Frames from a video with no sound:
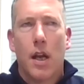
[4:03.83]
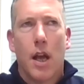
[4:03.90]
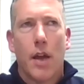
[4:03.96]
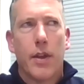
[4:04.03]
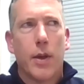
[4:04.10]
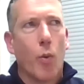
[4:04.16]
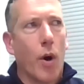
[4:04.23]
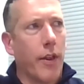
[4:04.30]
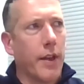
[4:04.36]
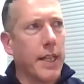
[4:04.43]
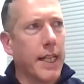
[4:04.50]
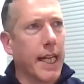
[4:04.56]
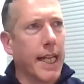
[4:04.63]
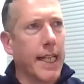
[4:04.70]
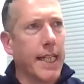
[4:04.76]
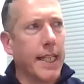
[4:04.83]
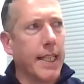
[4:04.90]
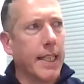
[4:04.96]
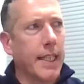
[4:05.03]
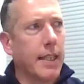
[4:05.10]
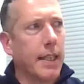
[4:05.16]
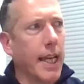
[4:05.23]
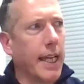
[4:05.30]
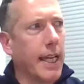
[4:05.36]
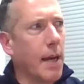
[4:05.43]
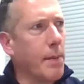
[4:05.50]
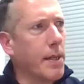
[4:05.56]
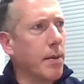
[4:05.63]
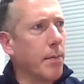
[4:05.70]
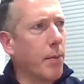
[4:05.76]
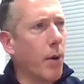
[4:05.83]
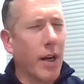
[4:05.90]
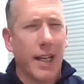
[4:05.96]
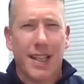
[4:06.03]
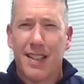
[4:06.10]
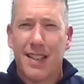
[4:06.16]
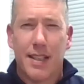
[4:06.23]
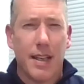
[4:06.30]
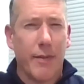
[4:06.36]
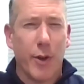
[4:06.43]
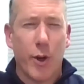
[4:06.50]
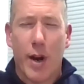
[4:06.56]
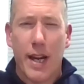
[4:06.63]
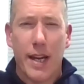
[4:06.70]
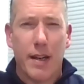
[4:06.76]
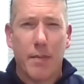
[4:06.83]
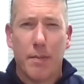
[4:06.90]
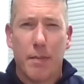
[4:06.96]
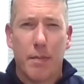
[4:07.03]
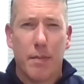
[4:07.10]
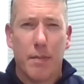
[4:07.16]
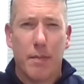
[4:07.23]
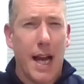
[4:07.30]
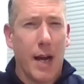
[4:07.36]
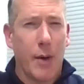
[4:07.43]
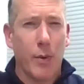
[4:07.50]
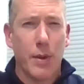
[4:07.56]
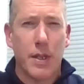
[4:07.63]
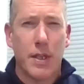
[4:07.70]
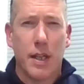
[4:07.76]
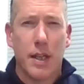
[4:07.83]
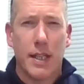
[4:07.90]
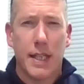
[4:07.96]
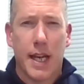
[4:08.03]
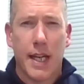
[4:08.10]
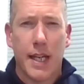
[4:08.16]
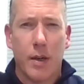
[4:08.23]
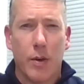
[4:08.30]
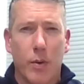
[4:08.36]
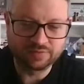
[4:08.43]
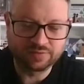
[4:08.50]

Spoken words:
I think one of the days they get me to bike 7 or 8 hours a day.